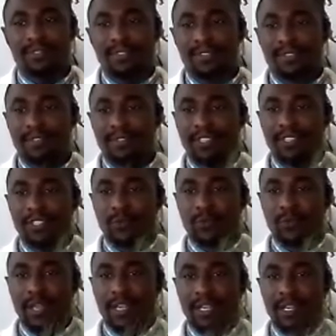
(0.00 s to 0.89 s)
This
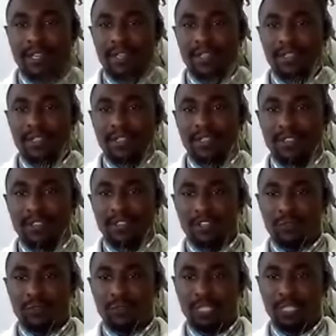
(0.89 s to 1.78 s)
one.
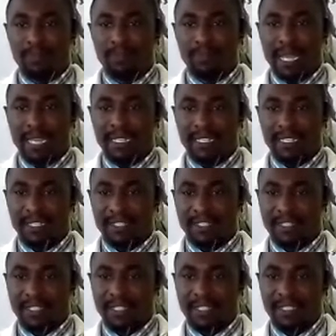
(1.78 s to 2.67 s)
Which plant is
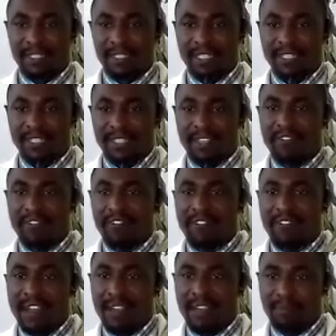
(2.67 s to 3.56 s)
this? This is the
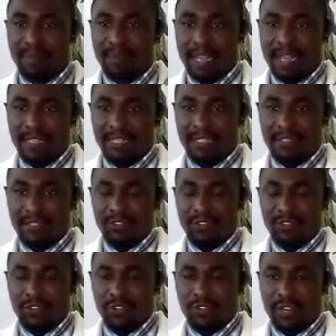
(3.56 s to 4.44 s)
fan plant.
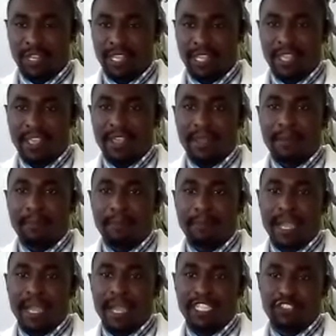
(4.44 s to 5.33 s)
Sorry,
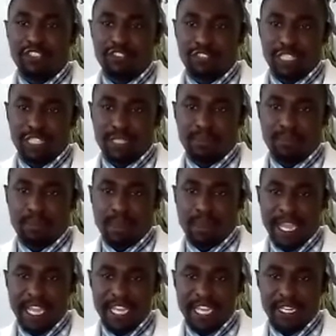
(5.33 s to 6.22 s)
pine tree.
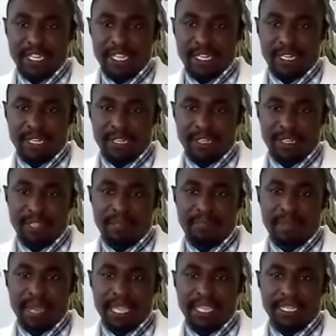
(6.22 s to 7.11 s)
Pine. The
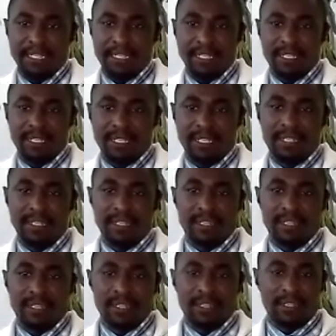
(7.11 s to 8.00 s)
pine.
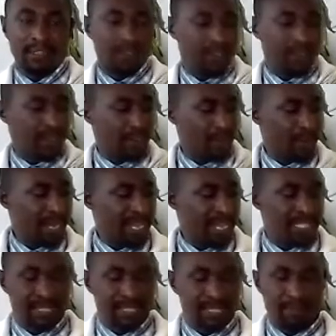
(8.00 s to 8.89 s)
Where does
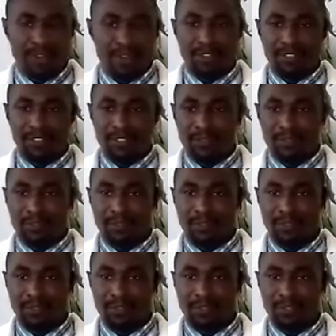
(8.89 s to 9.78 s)
it belong to?
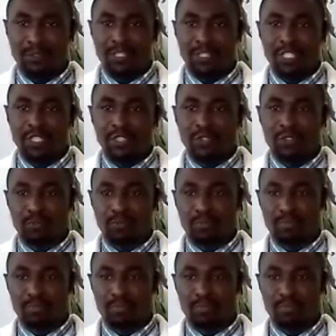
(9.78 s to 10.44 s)
Which group?